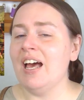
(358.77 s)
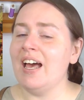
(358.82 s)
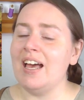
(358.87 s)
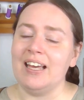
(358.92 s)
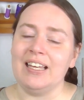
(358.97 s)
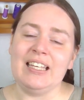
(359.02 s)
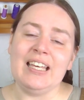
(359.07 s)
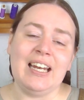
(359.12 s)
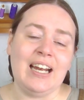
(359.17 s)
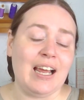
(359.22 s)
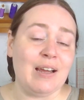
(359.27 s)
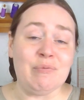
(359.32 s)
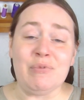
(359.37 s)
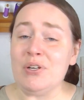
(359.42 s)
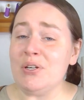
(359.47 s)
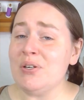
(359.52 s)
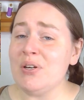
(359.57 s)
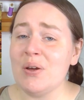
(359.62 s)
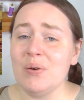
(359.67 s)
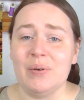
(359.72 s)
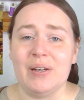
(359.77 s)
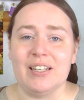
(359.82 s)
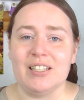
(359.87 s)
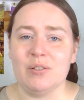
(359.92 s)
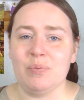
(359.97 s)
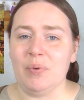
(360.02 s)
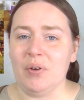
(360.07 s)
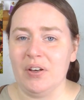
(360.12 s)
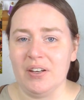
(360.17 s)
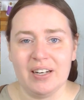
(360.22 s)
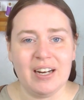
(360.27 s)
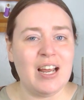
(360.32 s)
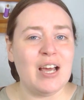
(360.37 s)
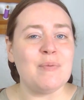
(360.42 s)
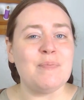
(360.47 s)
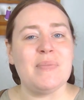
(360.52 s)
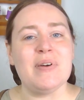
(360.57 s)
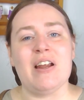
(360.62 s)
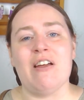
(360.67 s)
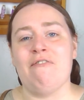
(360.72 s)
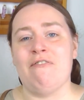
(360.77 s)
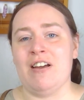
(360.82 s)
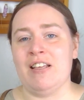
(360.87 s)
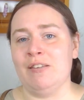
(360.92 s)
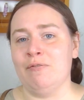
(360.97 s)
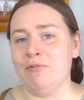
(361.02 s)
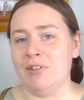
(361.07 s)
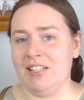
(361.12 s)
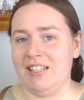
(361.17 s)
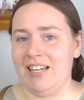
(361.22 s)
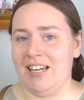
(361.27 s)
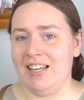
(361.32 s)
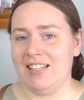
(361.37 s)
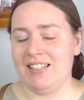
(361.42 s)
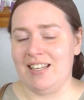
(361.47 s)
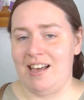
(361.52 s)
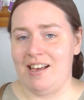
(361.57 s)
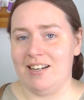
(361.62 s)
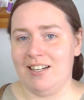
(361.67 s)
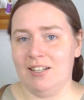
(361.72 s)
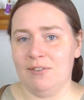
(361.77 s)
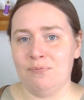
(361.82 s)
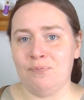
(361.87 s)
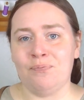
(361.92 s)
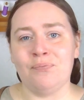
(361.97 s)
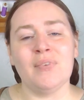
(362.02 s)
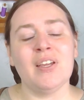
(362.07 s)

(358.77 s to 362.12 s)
Again, I'm no expert, but I find them really exciting.